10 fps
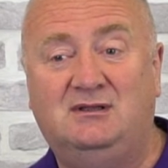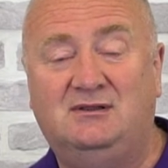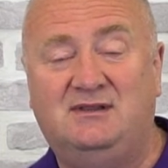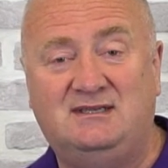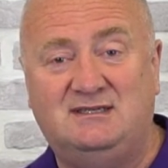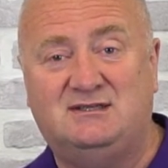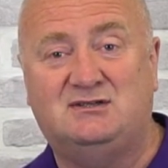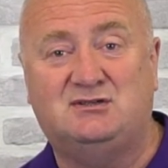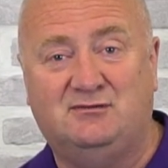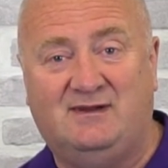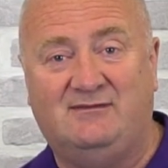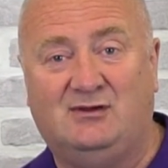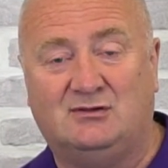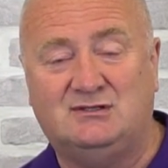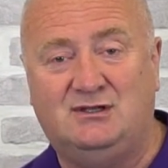this is the stuff I've
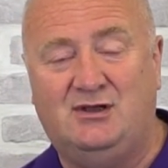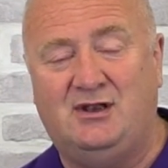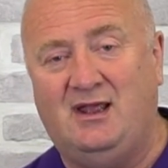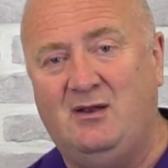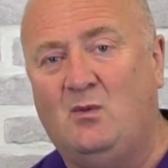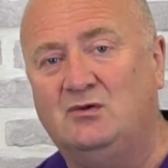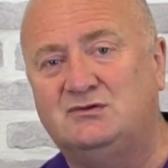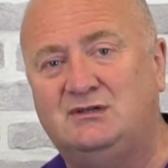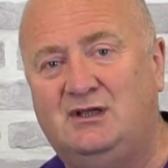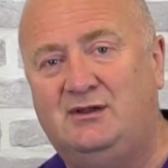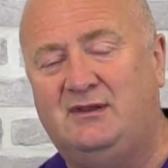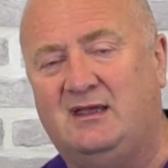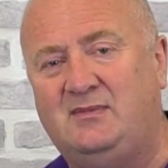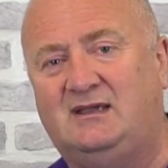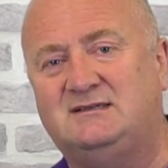got to learn, and I want to learn
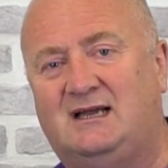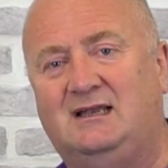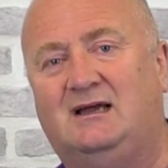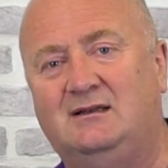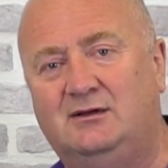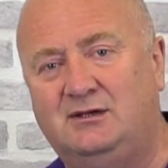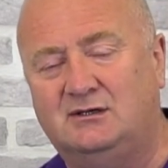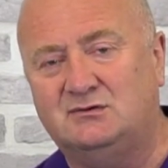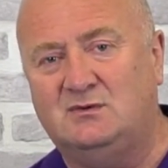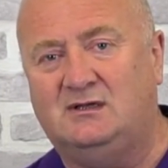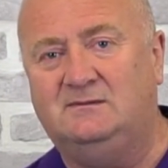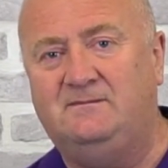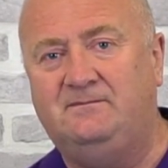that because I like learning as well.